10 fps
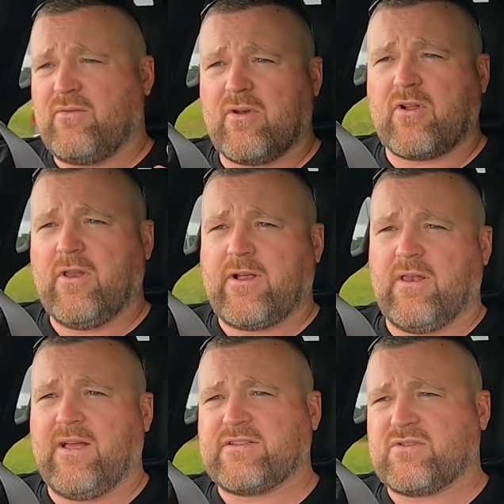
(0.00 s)
not a
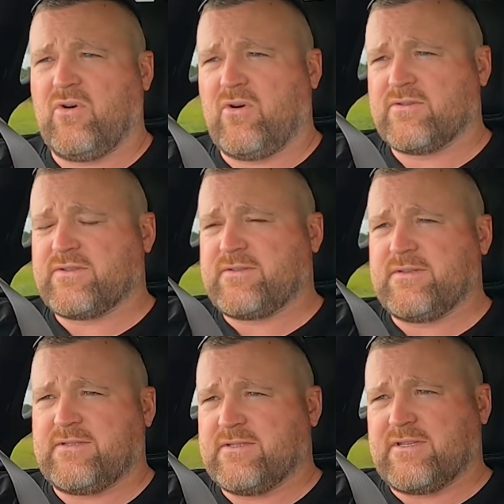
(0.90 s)
click-clack style, because
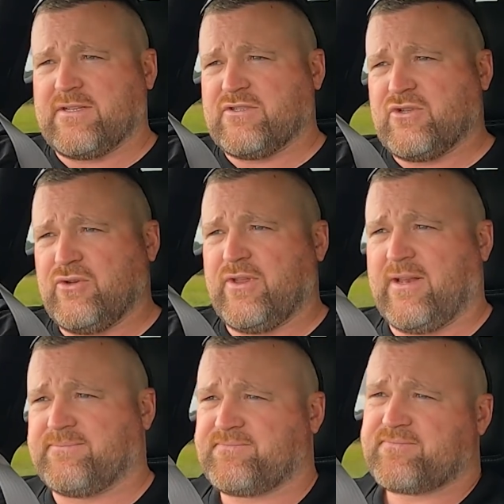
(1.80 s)
it just doesn't do that,